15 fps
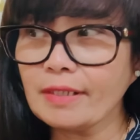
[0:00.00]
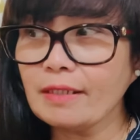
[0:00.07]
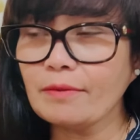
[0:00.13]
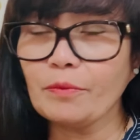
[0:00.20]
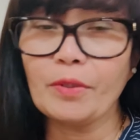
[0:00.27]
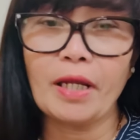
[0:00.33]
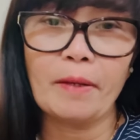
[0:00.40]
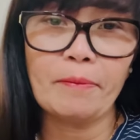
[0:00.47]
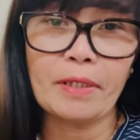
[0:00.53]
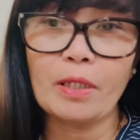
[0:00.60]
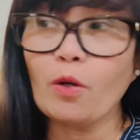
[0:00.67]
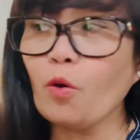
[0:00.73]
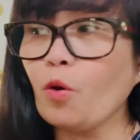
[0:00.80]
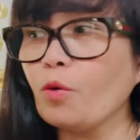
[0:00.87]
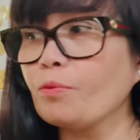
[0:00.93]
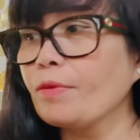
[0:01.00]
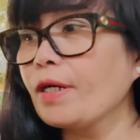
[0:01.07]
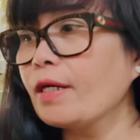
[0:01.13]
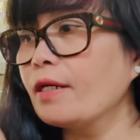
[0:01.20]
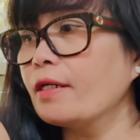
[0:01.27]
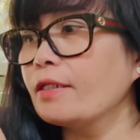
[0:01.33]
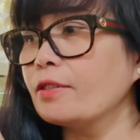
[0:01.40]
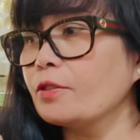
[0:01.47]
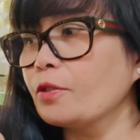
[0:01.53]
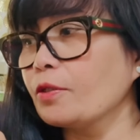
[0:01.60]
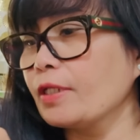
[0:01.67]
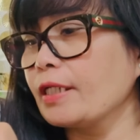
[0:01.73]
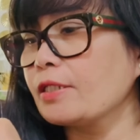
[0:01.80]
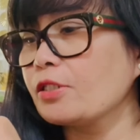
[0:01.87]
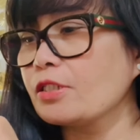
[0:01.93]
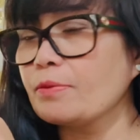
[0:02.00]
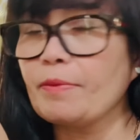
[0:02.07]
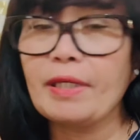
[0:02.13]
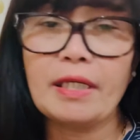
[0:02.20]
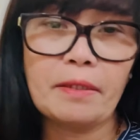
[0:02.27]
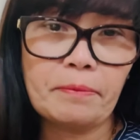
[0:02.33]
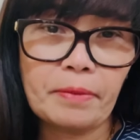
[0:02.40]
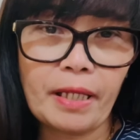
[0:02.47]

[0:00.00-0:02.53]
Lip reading: when I'm at home, like just making